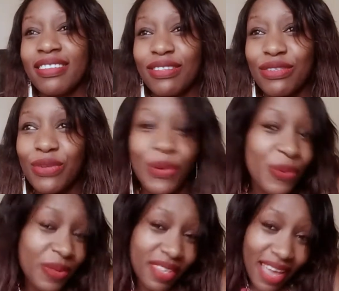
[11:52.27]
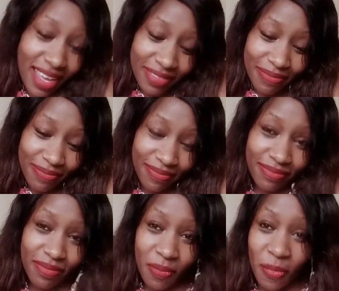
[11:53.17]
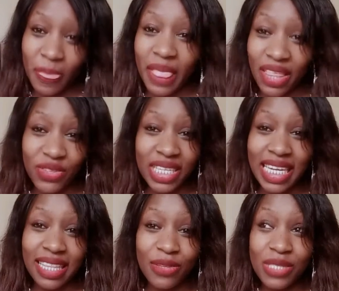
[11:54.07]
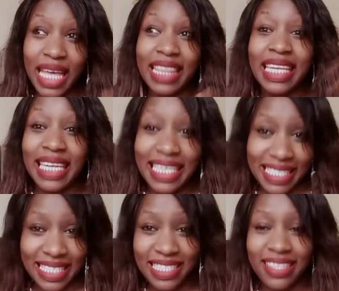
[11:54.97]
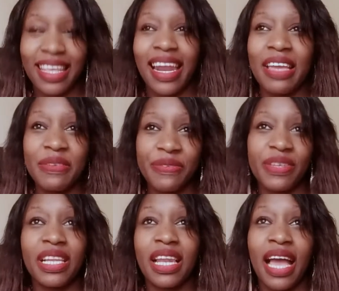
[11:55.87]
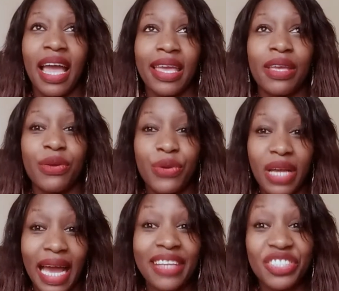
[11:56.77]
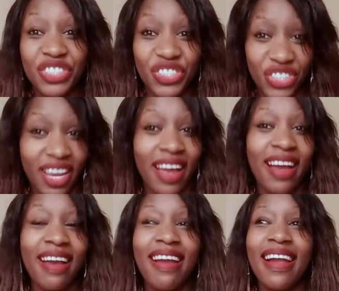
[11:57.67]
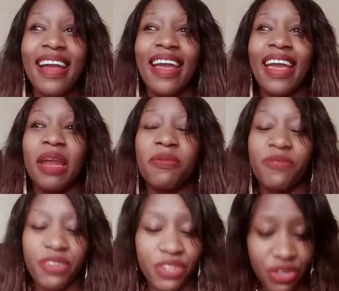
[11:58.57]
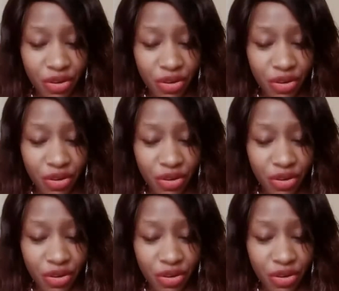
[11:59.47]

So yeah, those are the lessons that I feel I can share, and I'm very